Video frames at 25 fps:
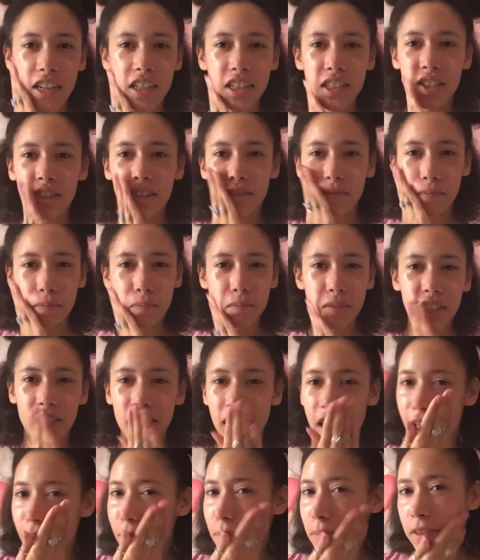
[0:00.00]
just
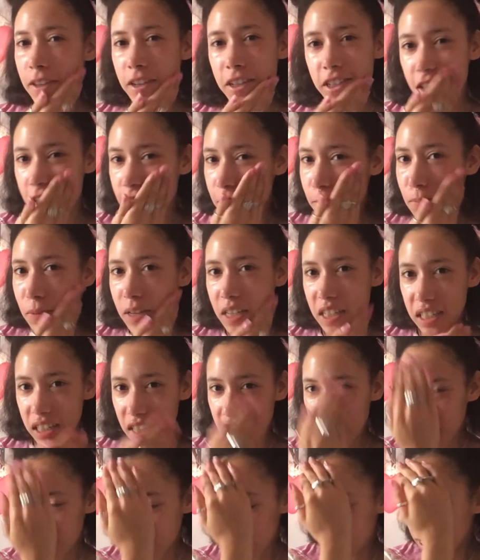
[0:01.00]
slap this on my
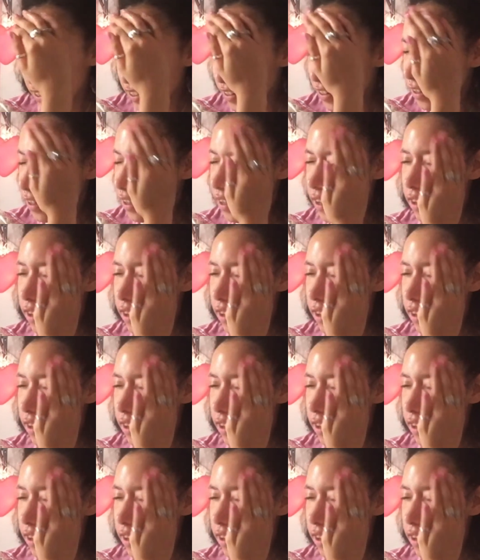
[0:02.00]
skin.